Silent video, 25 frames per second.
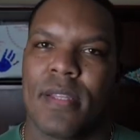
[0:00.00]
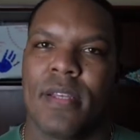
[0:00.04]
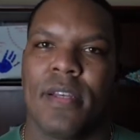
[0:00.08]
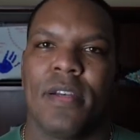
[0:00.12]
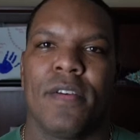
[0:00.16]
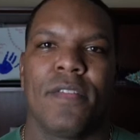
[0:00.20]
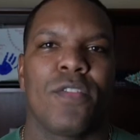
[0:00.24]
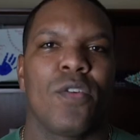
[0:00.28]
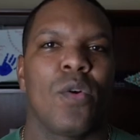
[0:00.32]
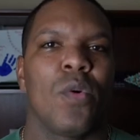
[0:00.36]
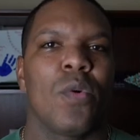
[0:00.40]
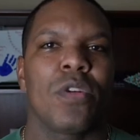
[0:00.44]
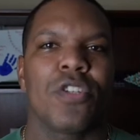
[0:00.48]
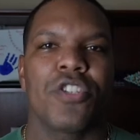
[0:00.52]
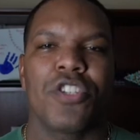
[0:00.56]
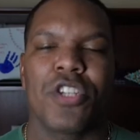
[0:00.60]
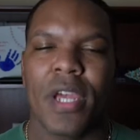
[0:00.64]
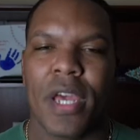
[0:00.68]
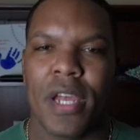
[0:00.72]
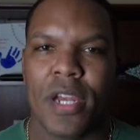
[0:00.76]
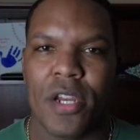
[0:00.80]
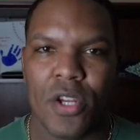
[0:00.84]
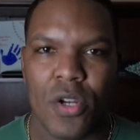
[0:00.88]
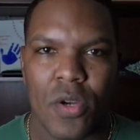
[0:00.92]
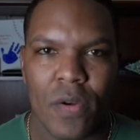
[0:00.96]
Of course, you
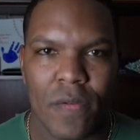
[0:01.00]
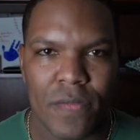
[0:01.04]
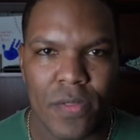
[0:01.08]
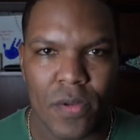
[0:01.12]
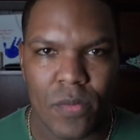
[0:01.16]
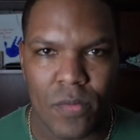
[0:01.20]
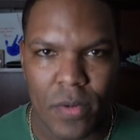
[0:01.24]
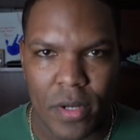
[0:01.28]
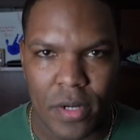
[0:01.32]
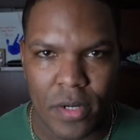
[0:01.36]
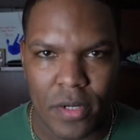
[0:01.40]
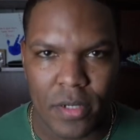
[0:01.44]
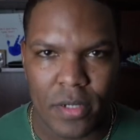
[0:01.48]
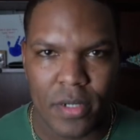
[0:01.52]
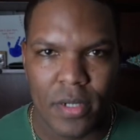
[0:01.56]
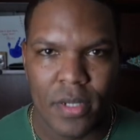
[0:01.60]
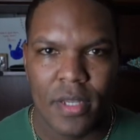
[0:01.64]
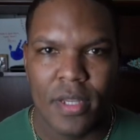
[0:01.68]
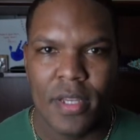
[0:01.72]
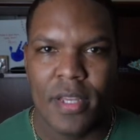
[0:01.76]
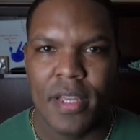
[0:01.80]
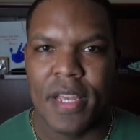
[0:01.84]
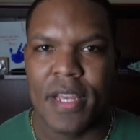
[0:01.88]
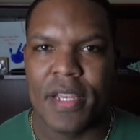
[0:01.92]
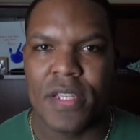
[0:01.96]
got to know if the runner
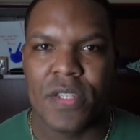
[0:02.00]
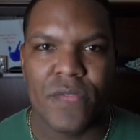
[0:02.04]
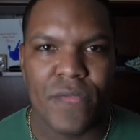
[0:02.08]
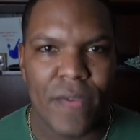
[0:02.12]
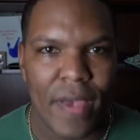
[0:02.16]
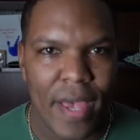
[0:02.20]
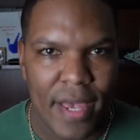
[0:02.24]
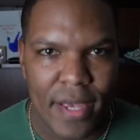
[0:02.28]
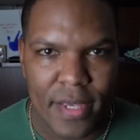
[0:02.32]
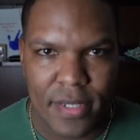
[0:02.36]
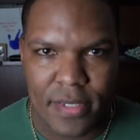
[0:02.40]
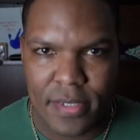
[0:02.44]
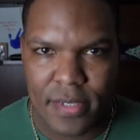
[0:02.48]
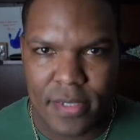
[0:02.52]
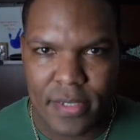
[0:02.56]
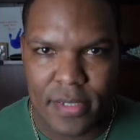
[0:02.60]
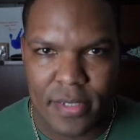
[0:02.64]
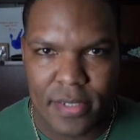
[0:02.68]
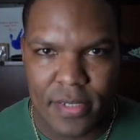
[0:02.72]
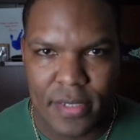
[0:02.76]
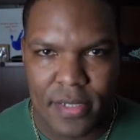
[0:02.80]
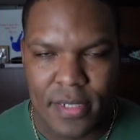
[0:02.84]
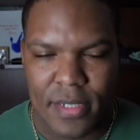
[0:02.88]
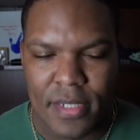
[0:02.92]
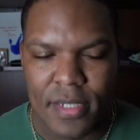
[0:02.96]
is fast.
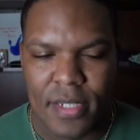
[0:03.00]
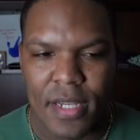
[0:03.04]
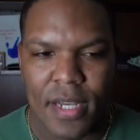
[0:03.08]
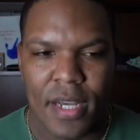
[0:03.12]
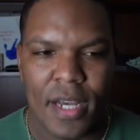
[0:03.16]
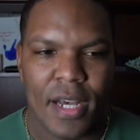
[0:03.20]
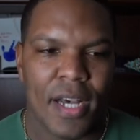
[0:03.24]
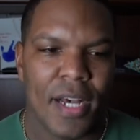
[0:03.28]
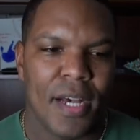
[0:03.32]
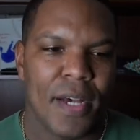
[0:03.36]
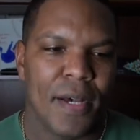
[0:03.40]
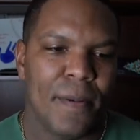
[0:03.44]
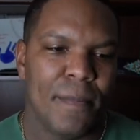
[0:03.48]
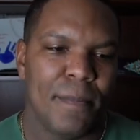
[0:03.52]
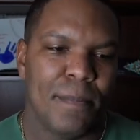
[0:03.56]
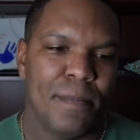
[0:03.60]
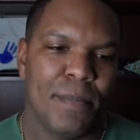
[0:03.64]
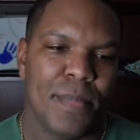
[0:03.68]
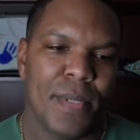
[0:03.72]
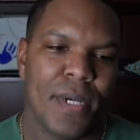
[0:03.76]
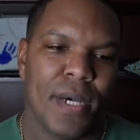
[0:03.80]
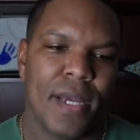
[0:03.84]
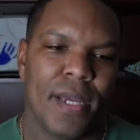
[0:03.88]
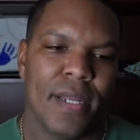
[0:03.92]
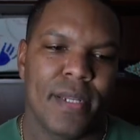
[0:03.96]

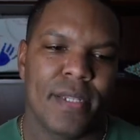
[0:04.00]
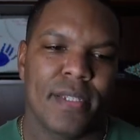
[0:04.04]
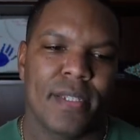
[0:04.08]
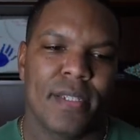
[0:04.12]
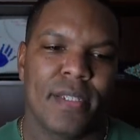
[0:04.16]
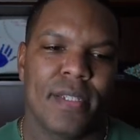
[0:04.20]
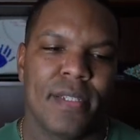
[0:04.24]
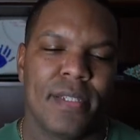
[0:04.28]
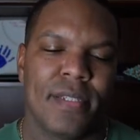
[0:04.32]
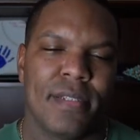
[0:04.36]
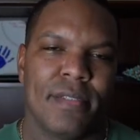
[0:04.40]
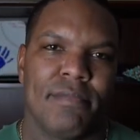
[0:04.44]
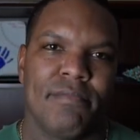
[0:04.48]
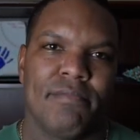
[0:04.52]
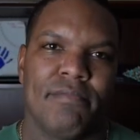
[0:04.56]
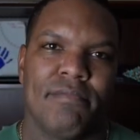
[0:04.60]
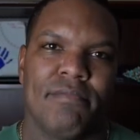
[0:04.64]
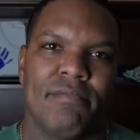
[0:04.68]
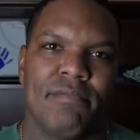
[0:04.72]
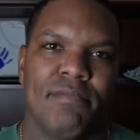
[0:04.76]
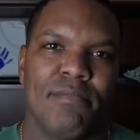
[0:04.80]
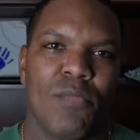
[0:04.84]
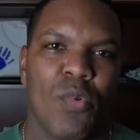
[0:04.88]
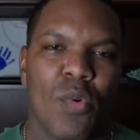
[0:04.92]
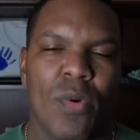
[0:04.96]
But
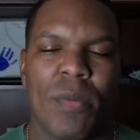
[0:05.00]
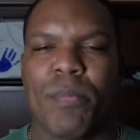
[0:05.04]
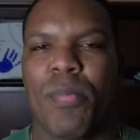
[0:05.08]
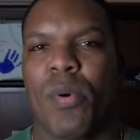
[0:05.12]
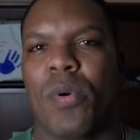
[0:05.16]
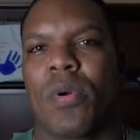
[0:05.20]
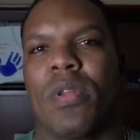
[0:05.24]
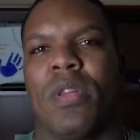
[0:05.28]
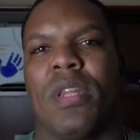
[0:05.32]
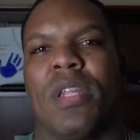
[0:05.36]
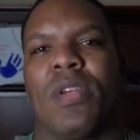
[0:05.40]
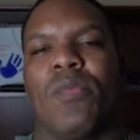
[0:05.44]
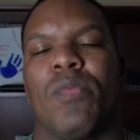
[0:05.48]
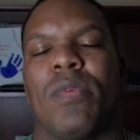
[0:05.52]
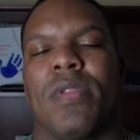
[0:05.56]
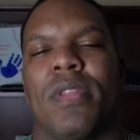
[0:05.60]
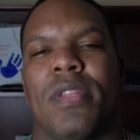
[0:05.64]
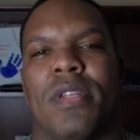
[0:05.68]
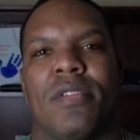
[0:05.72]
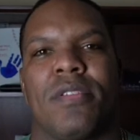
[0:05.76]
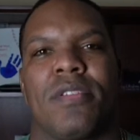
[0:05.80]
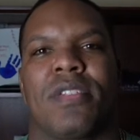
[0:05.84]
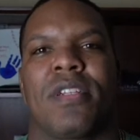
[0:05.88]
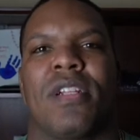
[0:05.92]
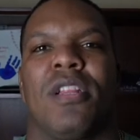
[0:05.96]
more importantly, when
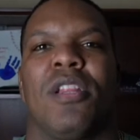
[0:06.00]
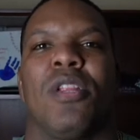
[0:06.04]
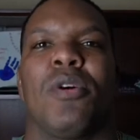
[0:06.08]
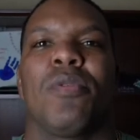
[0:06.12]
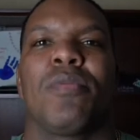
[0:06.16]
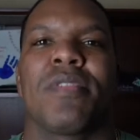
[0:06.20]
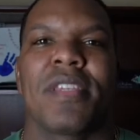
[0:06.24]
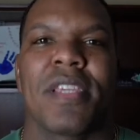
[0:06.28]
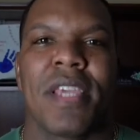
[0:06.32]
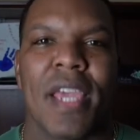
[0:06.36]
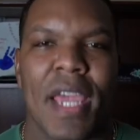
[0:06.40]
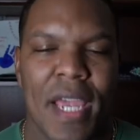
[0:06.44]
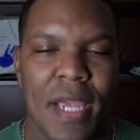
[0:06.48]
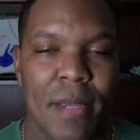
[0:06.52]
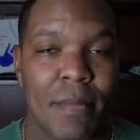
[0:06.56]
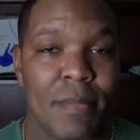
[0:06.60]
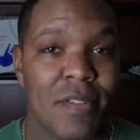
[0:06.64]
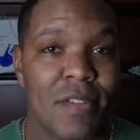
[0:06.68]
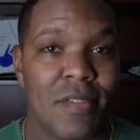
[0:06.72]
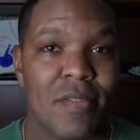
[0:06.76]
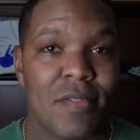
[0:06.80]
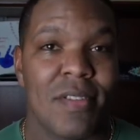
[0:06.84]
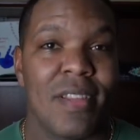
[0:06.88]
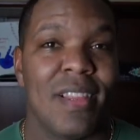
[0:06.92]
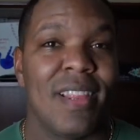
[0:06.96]
there's close games,
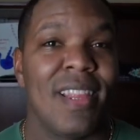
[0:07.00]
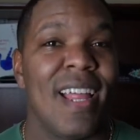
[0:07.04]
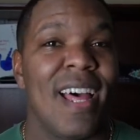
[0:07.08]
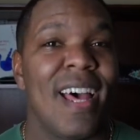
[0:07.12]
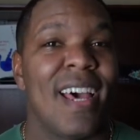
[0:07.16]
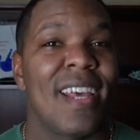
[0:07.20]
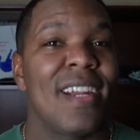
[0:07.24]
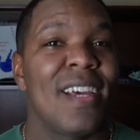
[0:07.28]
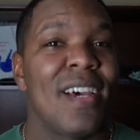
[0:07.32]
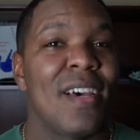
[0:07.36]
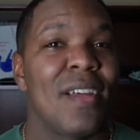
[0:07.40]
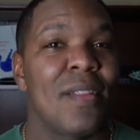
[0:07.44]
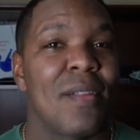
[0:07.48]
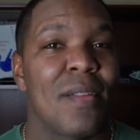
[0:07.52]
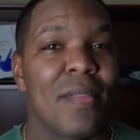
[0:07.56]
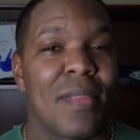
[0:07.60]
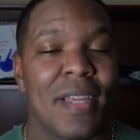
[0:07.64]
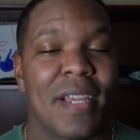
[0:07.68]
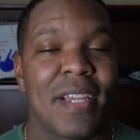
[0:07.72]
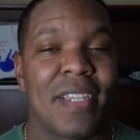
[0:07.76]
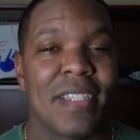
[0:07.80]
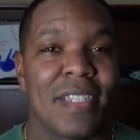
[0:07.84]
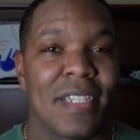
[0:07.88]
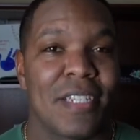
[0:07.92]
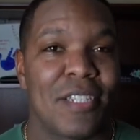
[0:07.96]
there's a lot of other
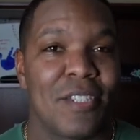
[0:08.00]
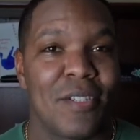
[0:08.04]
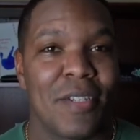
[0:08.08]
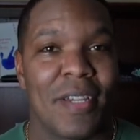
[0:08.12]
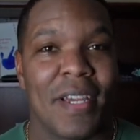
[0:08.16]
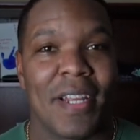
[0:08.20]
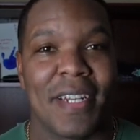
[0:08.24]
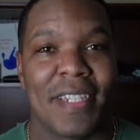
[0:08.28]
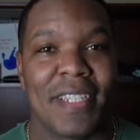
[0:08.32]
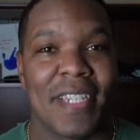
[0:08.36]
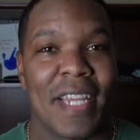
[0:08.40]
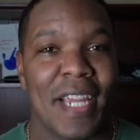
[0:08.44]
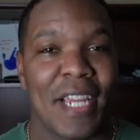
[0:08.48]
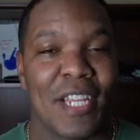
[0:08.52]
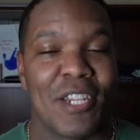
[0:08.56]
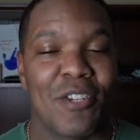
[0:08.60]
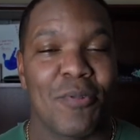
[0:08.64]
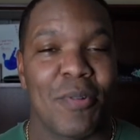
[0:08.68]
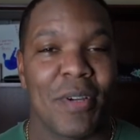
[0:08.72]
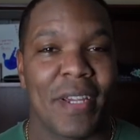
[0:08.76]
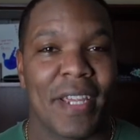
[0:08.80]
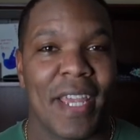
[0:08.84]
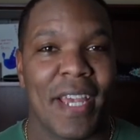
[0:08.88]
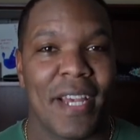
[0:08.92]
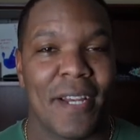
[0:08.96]
things that you got to take into
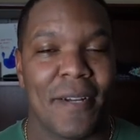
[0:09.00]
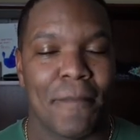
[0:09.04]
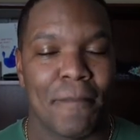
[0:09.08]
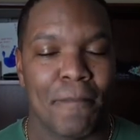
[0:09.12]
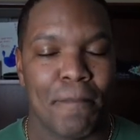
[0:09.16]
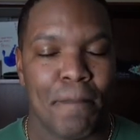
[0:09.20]
account.